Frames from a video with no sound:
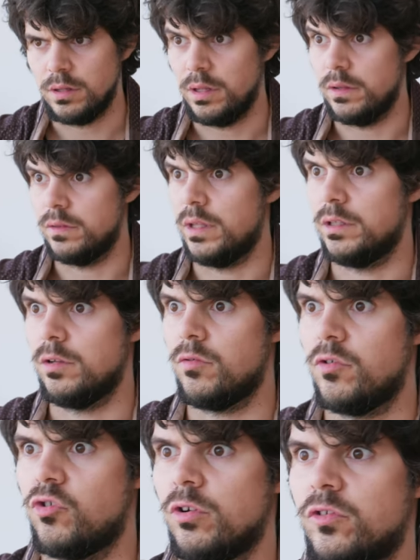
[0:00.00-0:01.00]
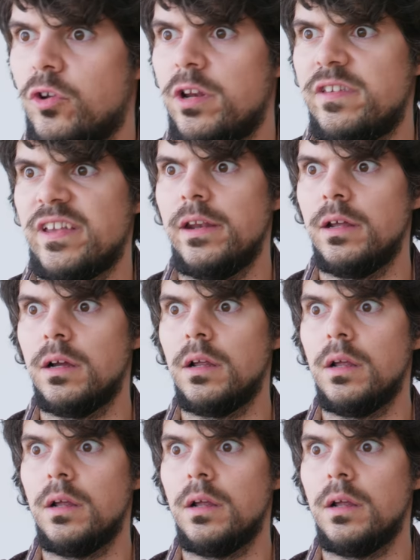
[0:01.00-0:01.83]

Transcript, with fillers: Is that an original Sony design?